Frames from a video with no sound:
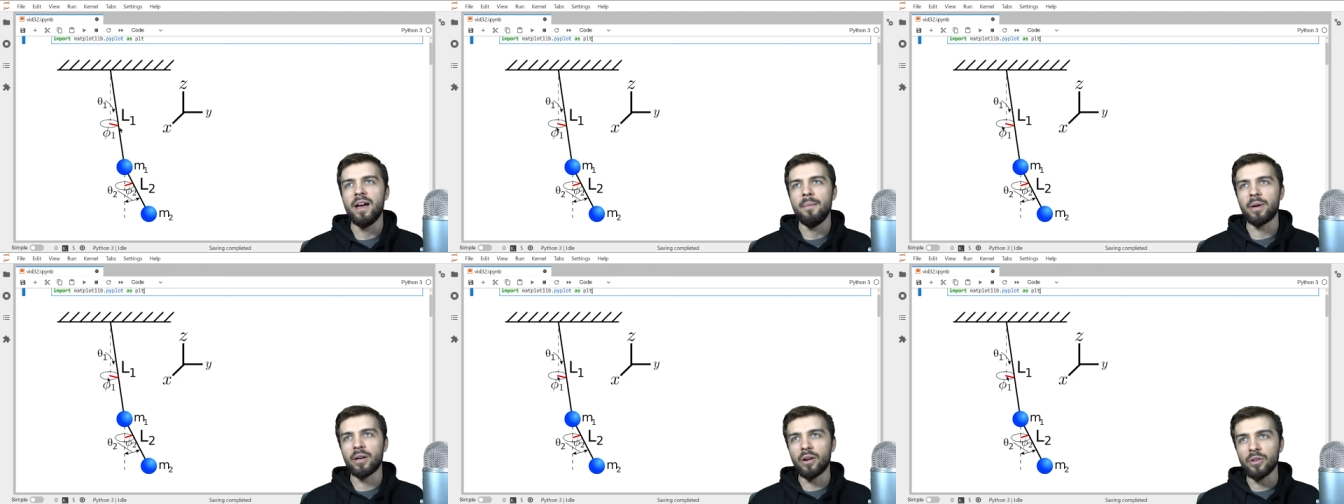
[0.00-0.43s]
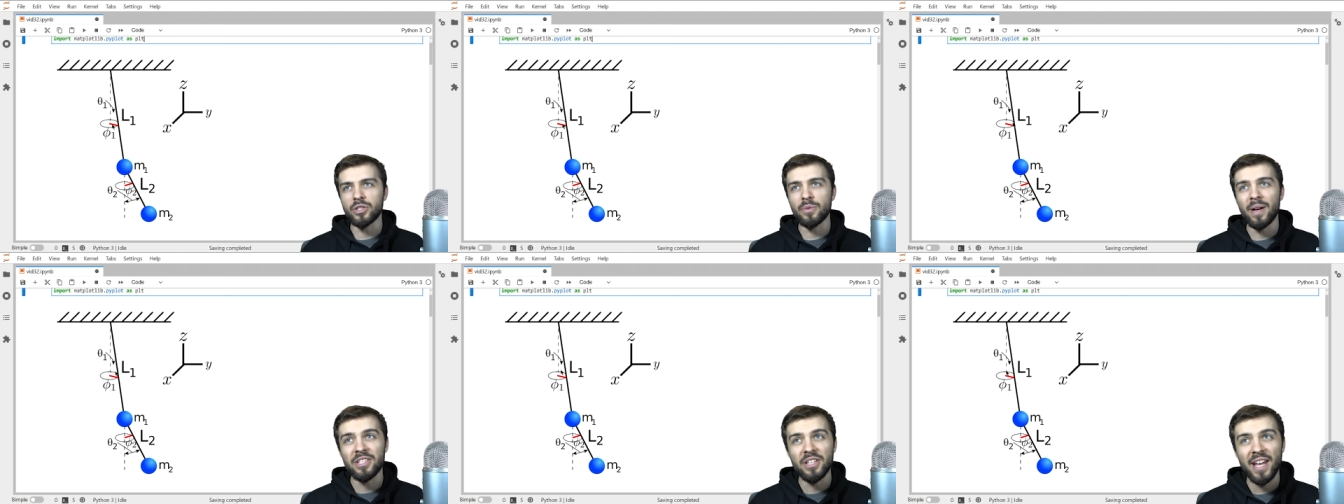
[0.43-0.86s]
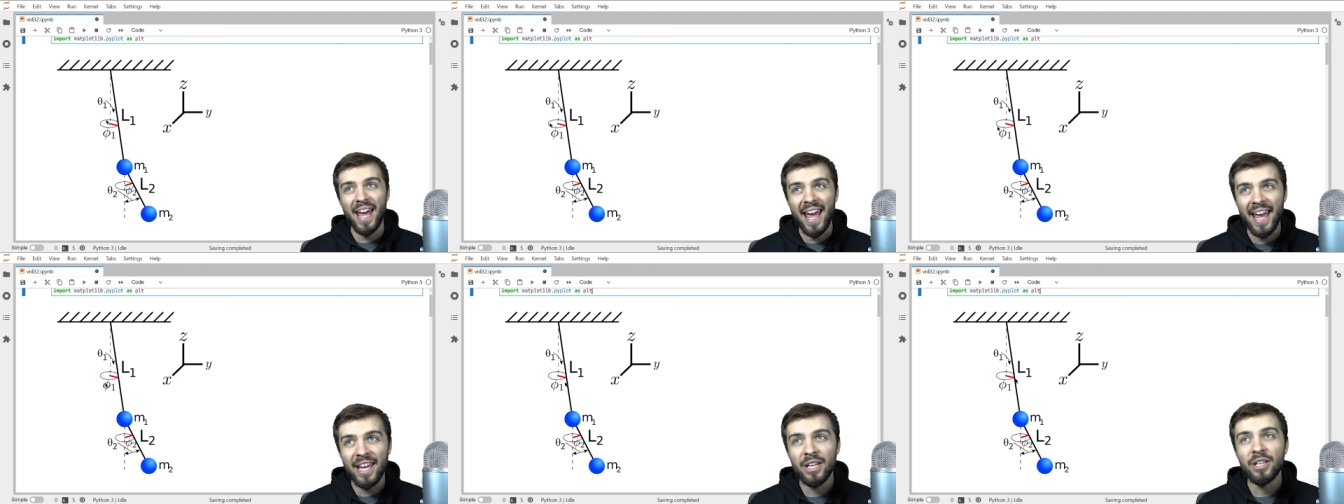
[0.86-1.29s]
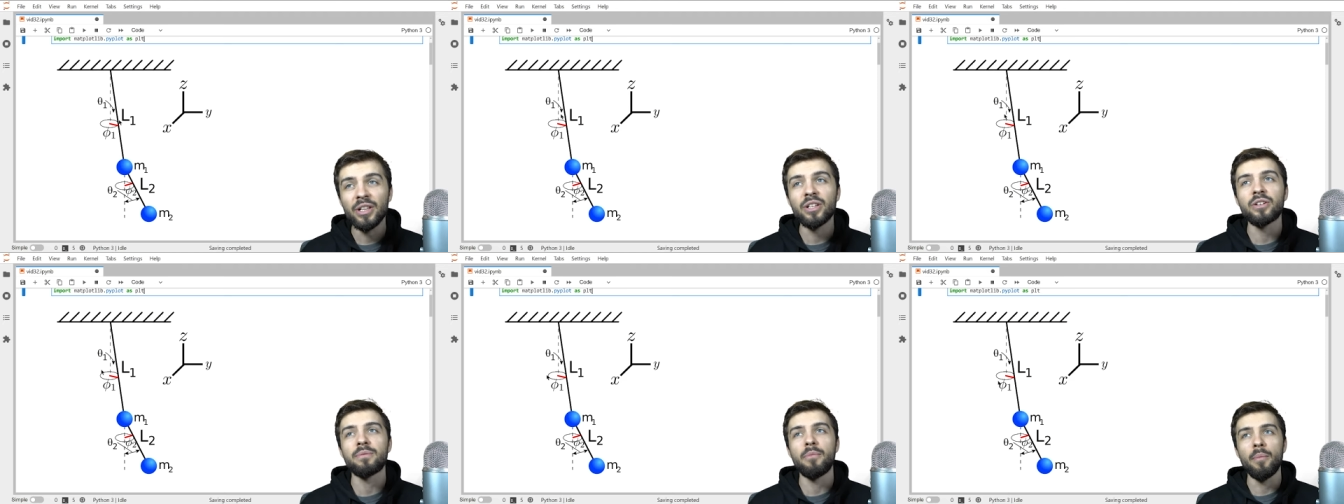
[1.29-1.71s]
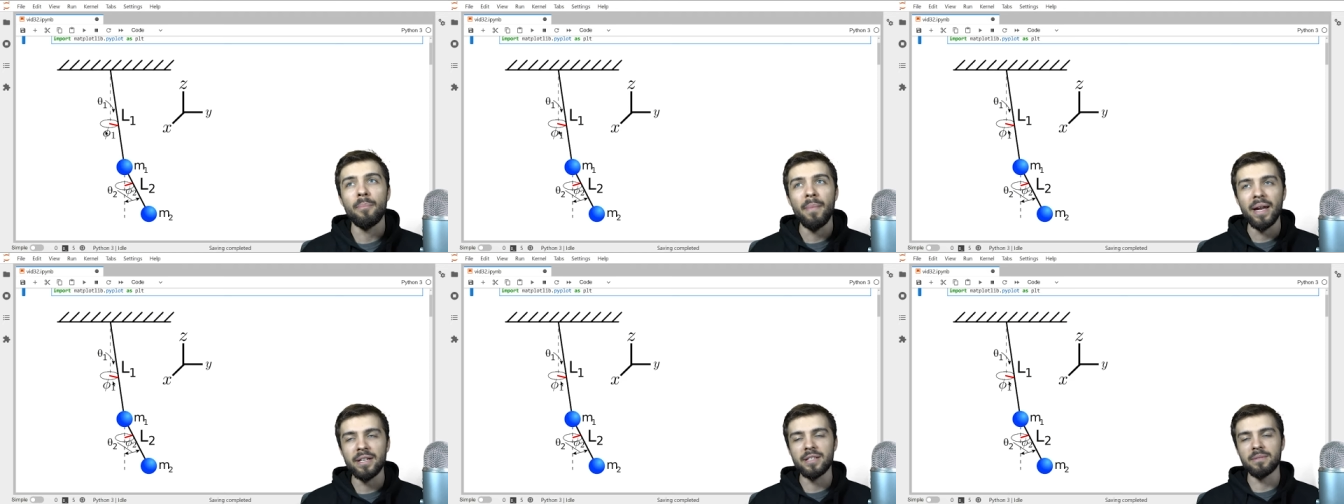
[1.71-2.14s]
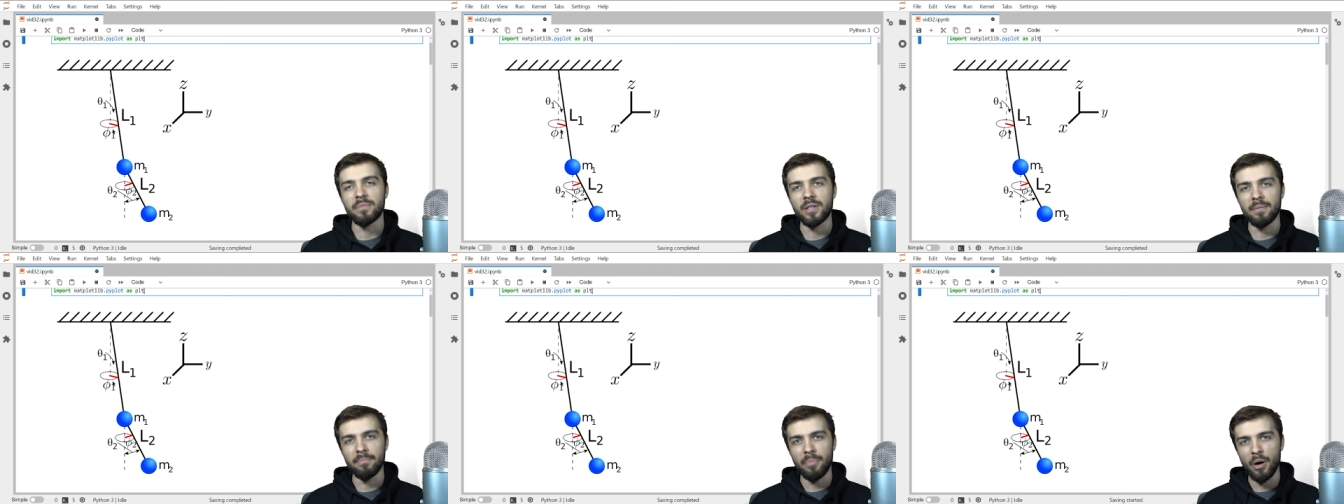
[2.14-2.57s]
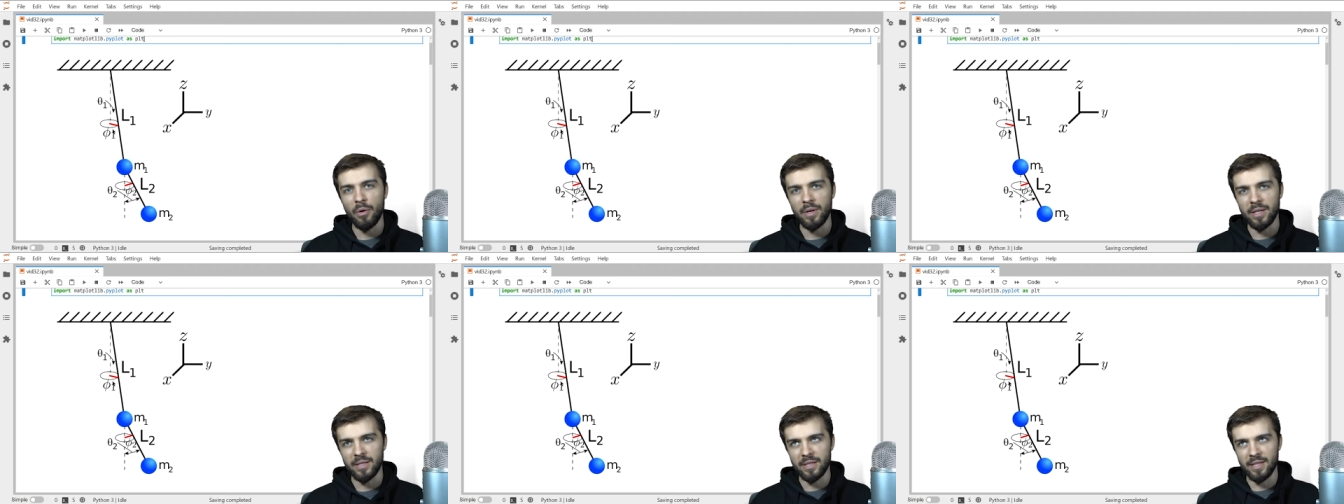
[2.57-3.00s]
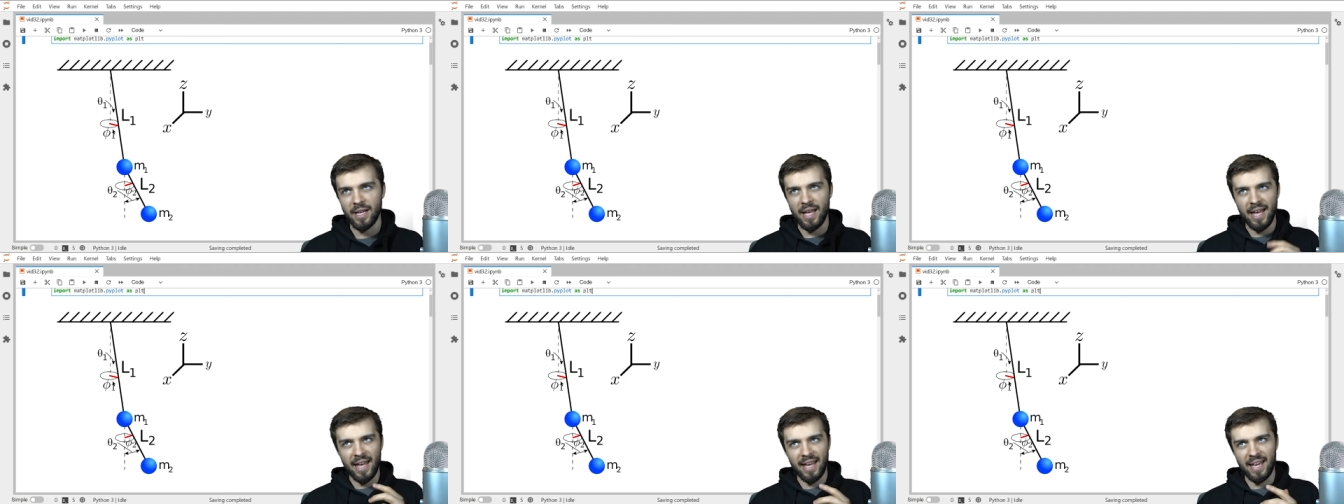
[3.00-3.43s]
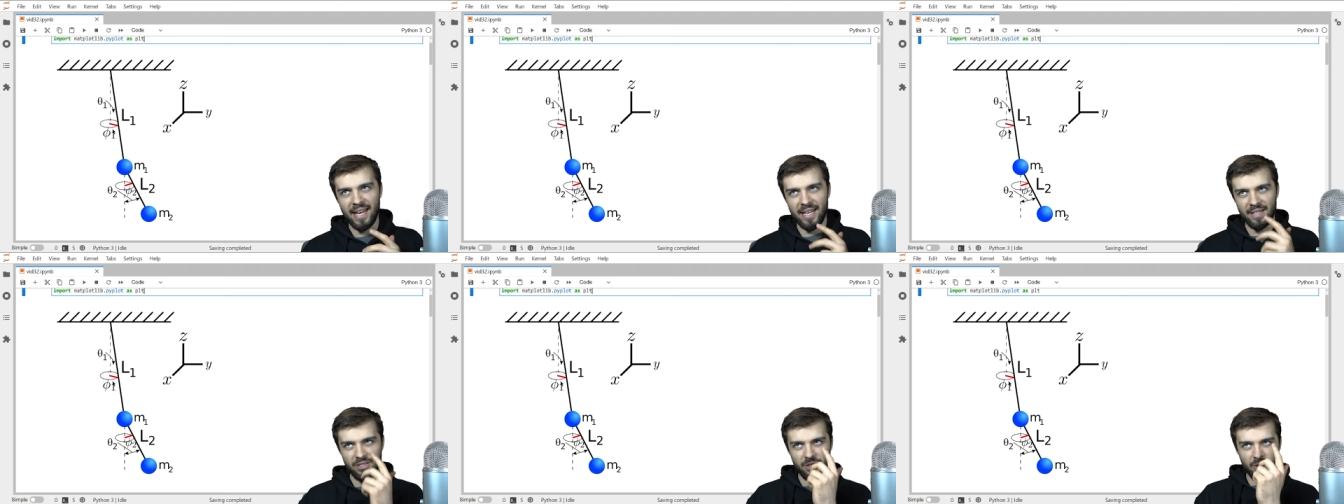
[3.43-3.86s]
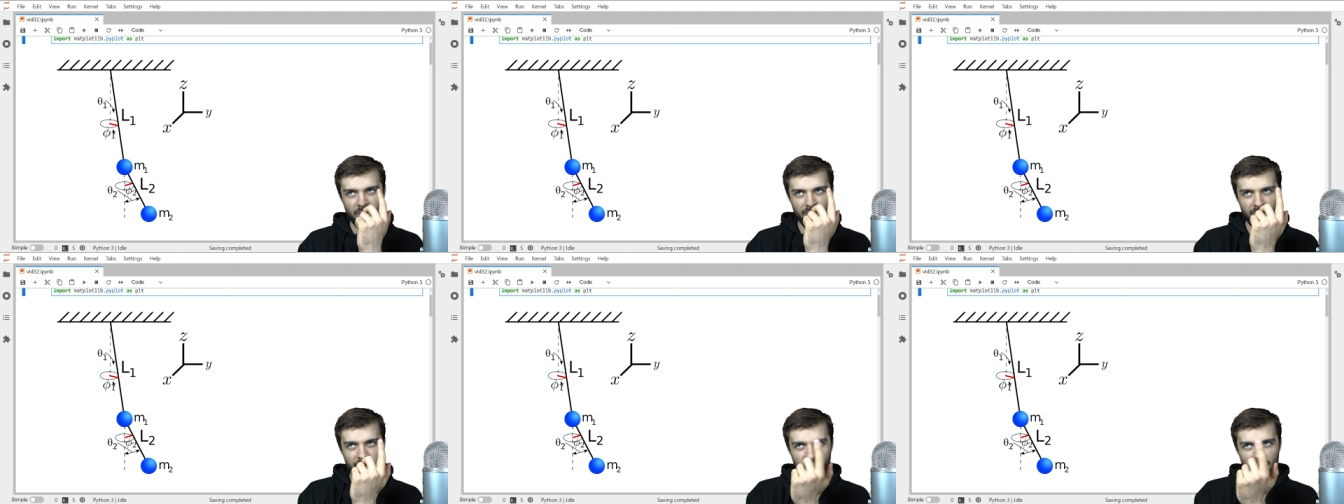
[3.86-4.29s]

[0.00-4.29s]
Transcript: but it also has an angular momentum component in sort of